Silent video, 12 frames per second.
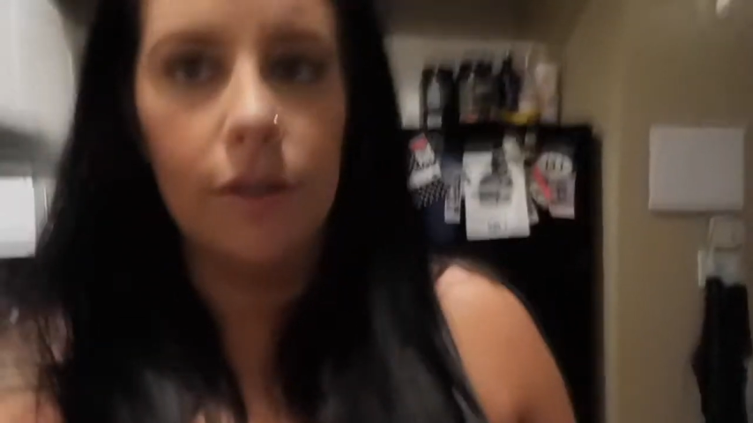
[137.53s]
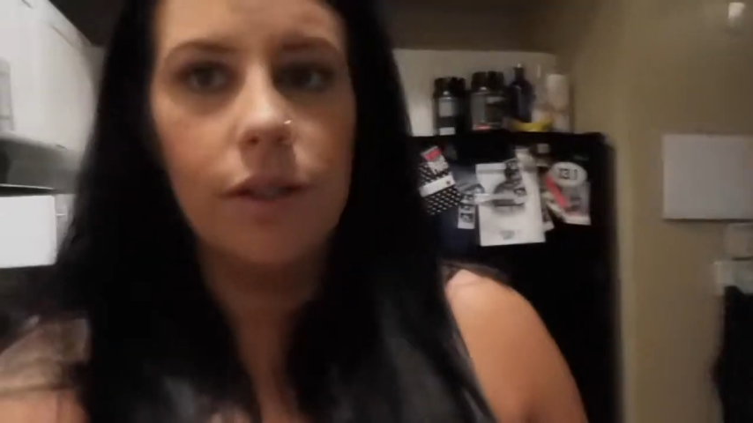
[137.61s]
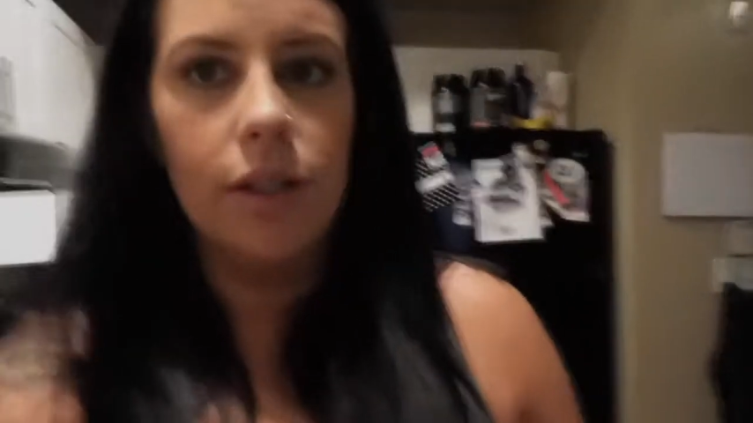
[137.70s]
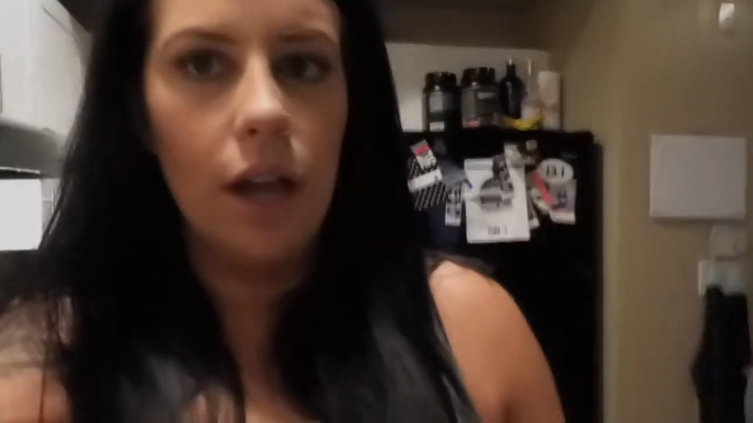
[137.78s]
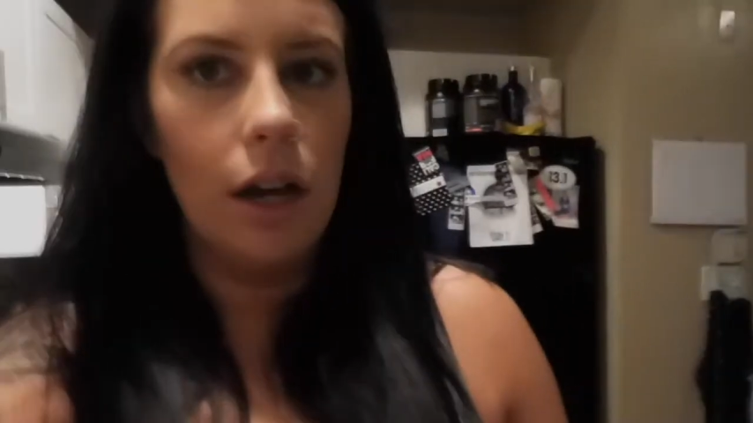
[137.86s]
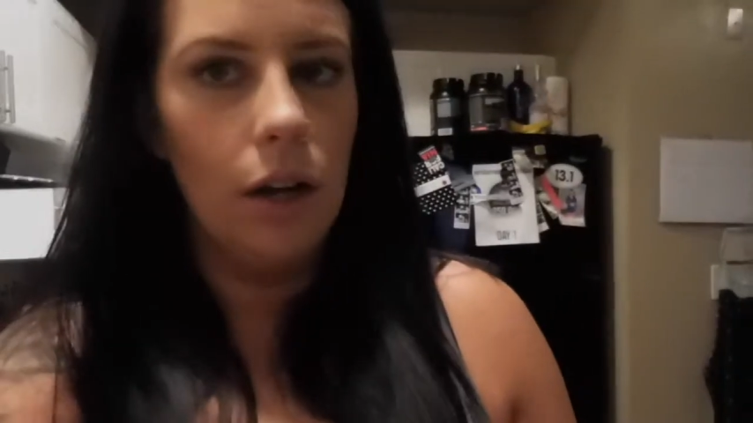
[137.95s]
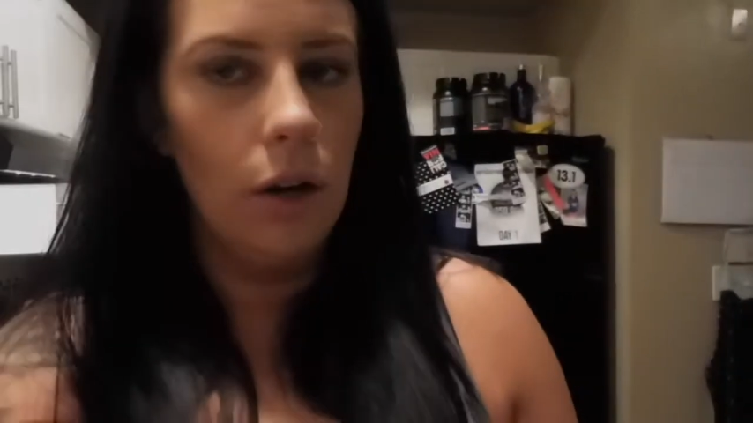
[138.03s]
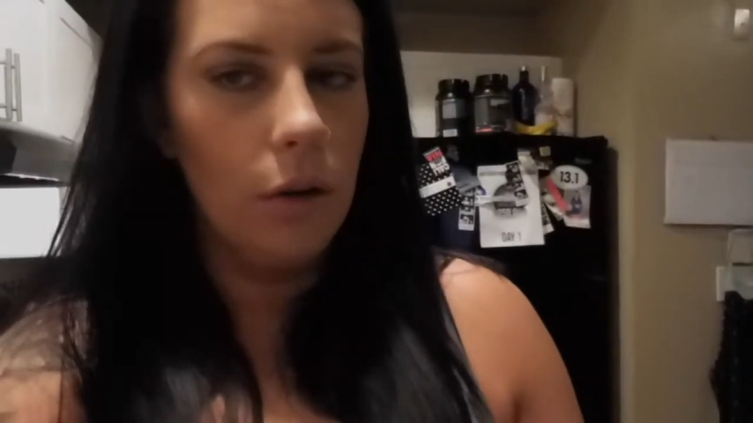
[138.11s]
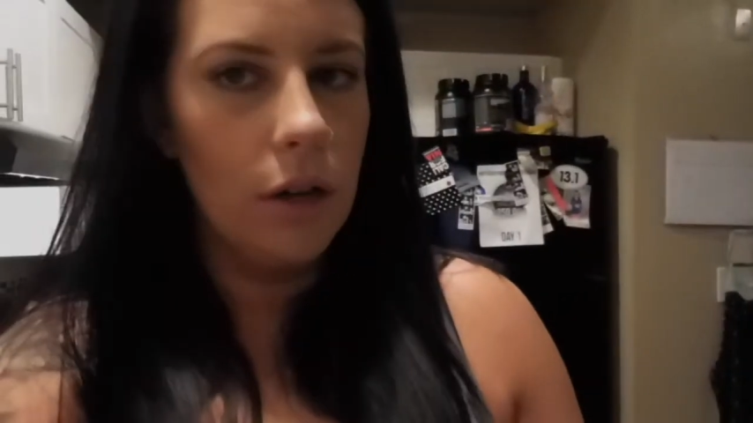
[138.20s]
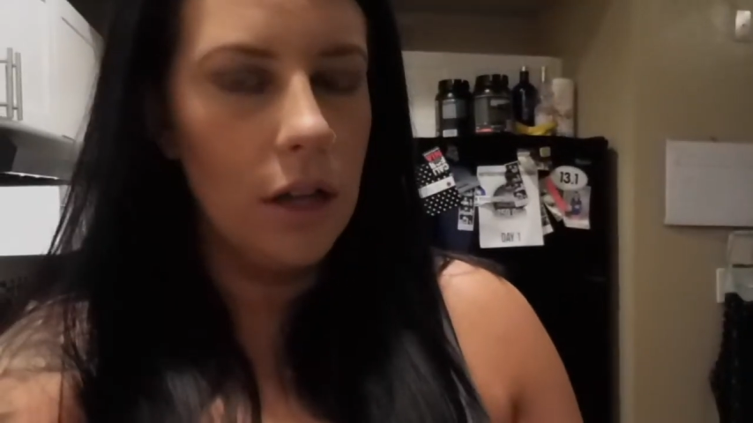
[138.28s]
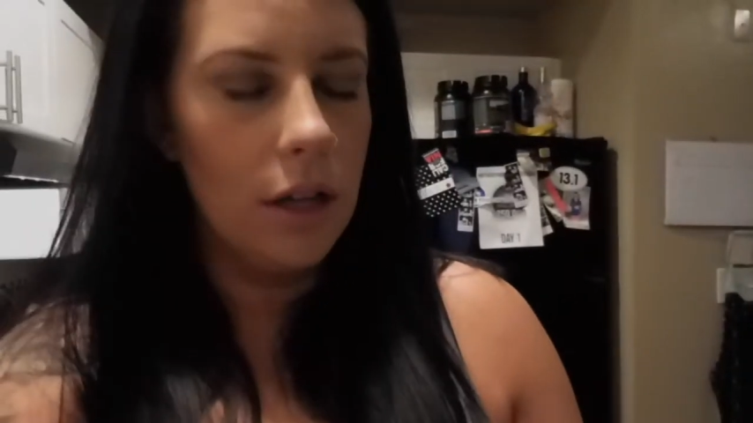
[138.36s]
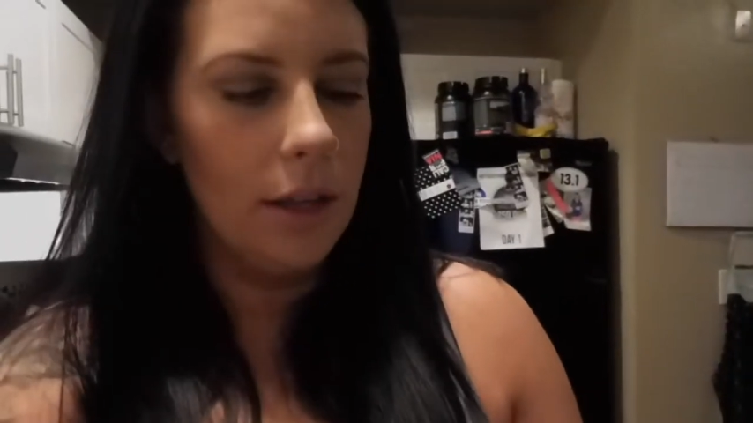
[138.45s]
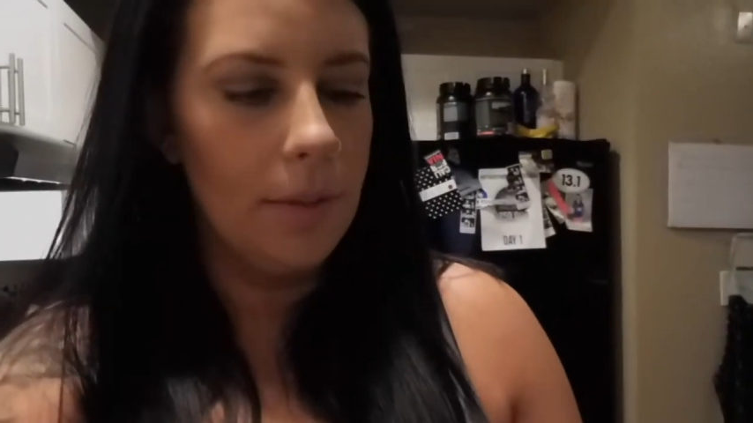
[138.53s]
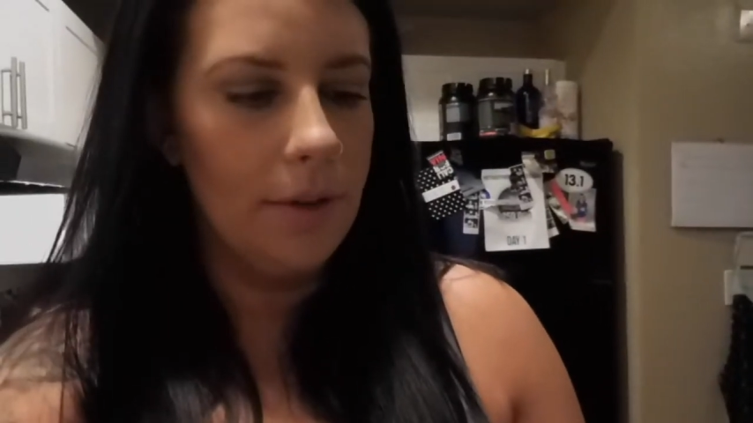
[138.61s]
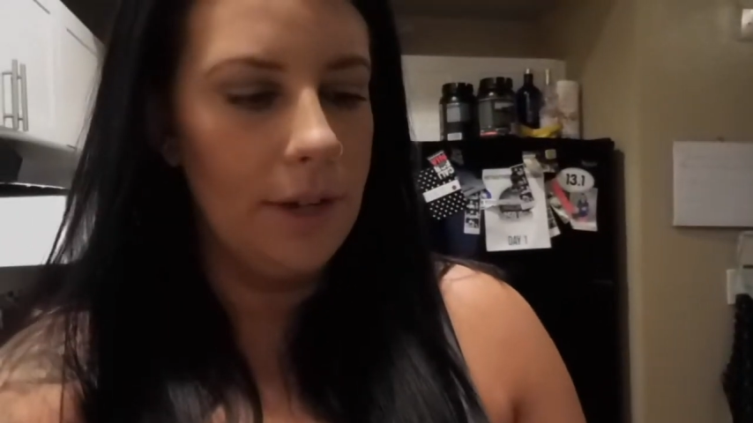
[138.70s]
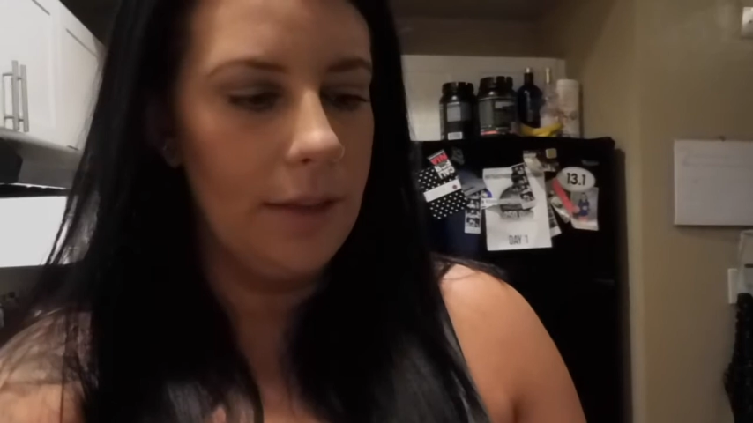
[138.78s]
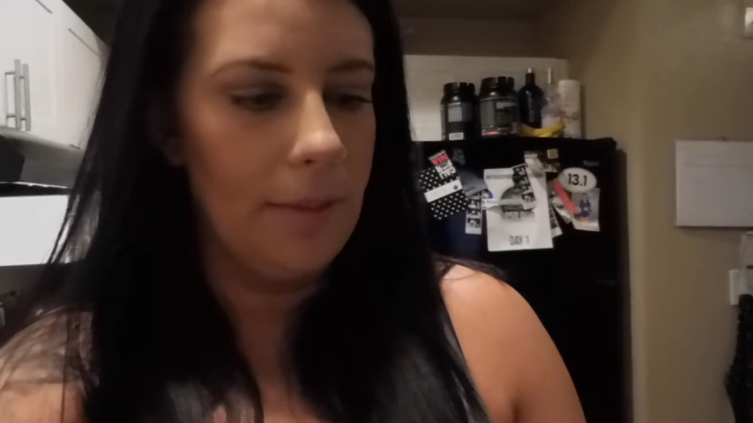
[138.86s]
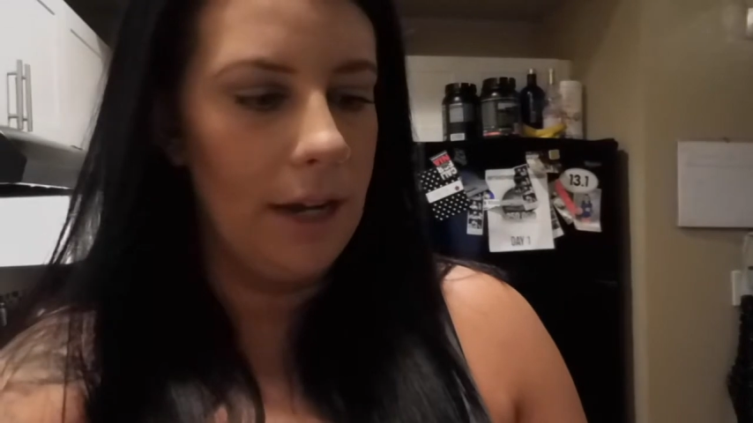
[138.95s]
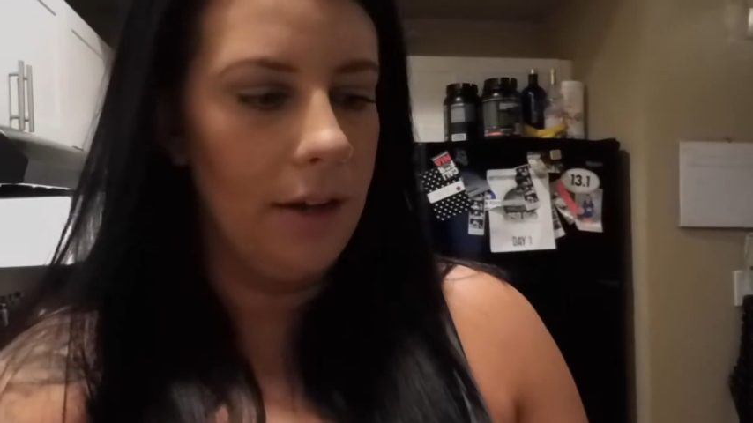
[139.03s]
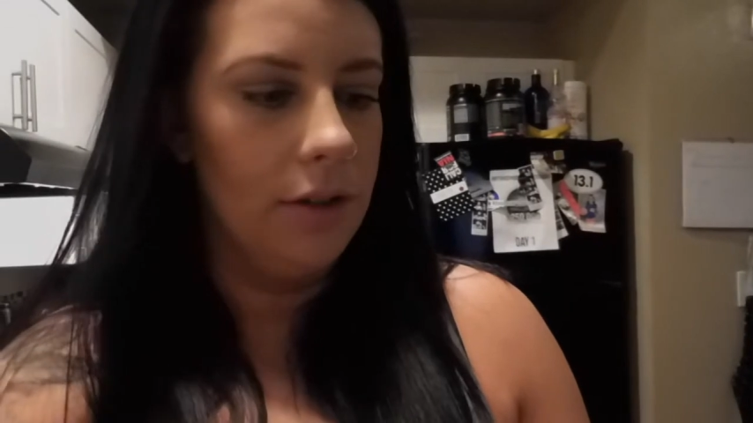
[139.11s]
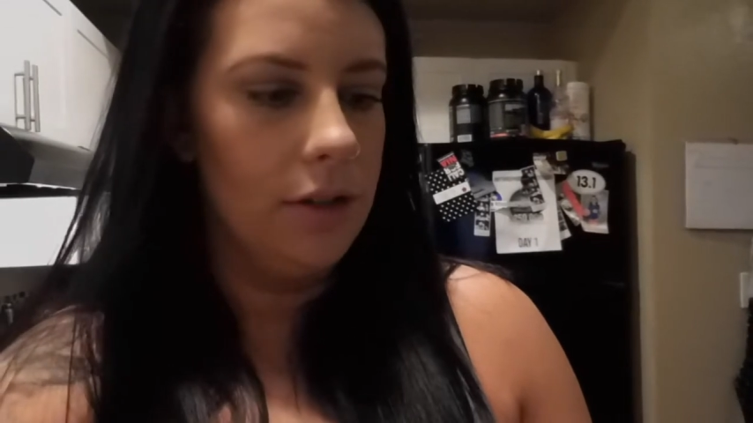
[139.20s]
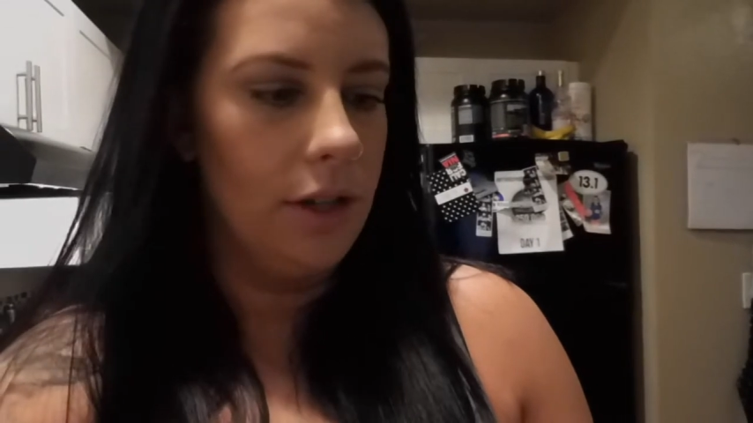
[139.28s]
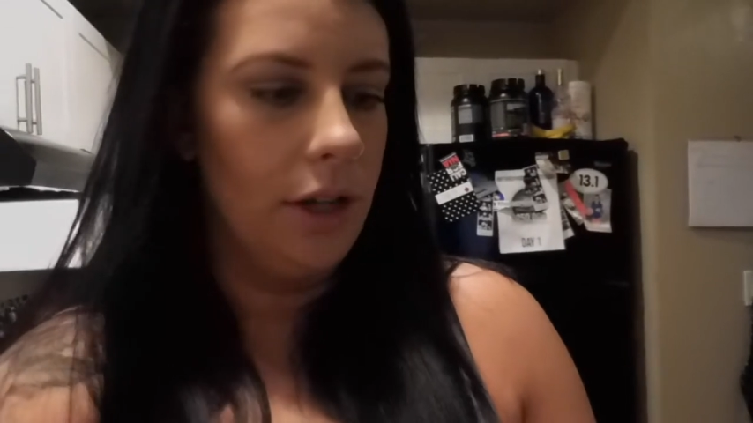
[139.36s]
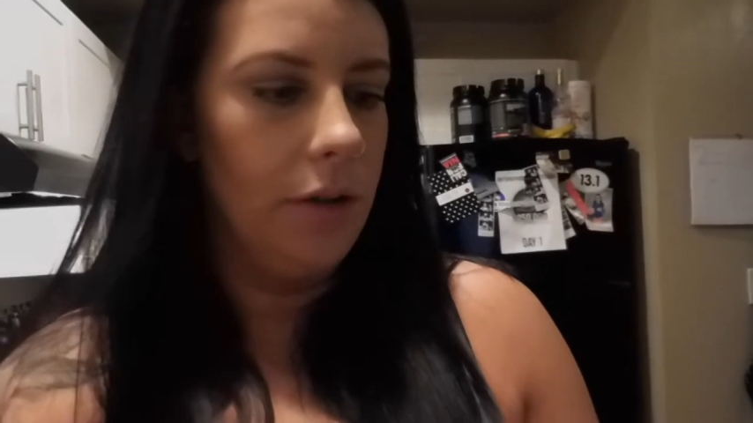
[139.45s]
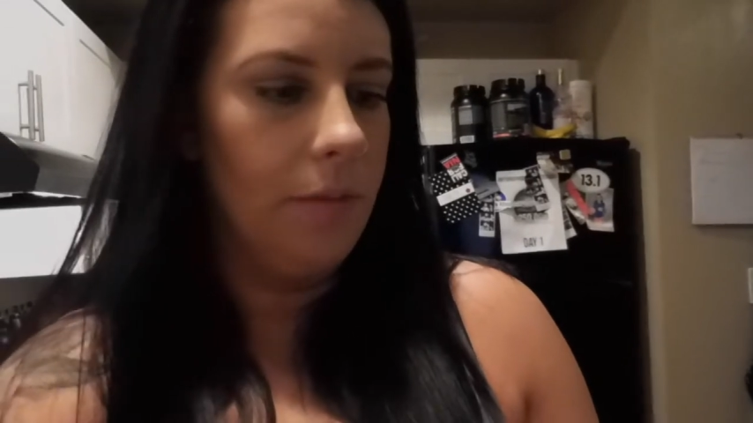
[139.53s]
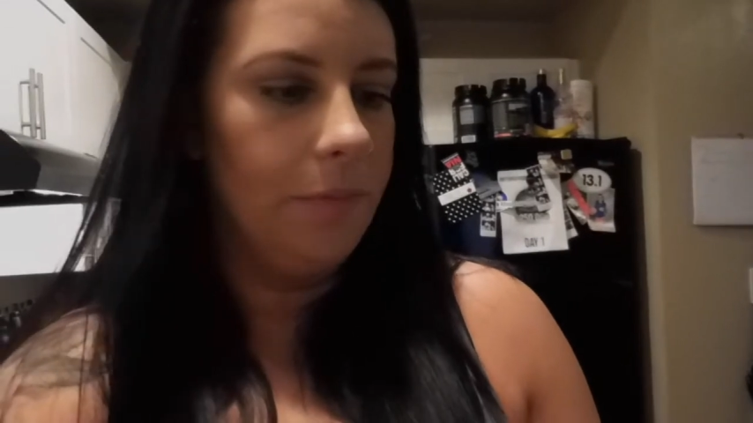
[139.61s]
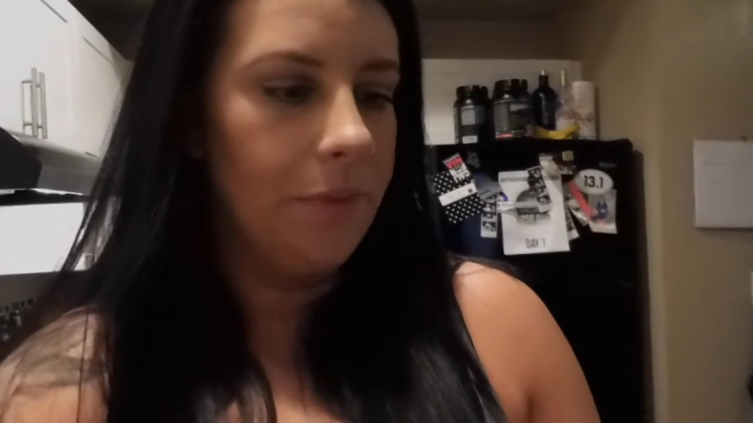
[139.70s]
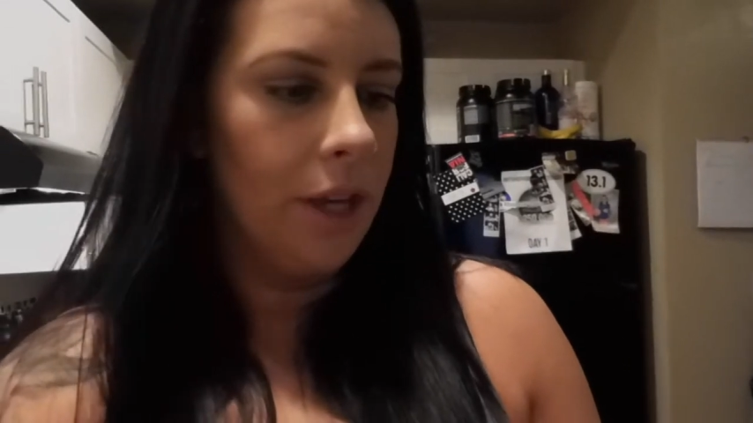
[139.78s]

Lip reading: So let me read the macros to you.